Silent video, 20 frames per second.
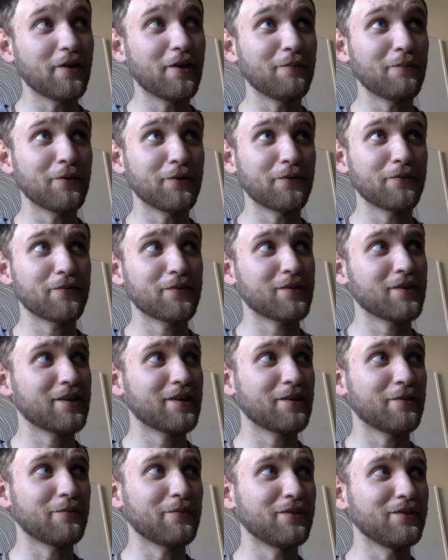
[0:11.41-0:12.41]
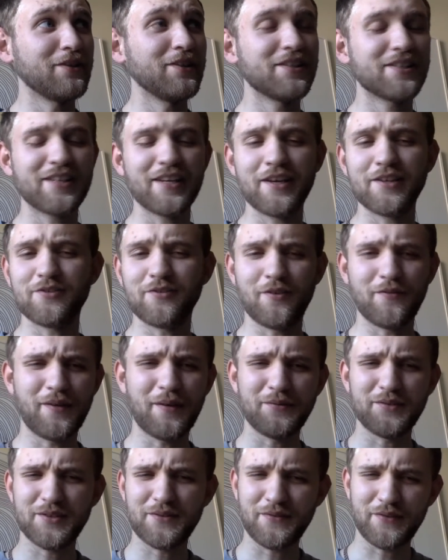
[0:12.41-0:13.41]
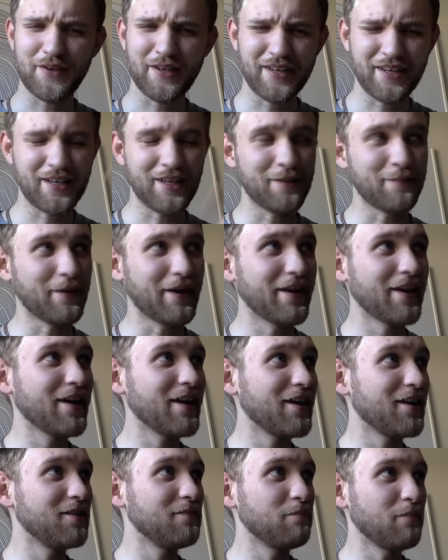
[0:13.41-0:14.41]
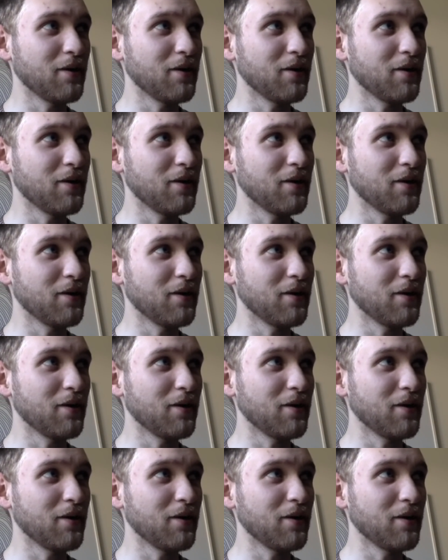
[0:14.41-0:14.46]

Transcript: I wonder if we're going to get a release date or if I'm just forgetting it in my head.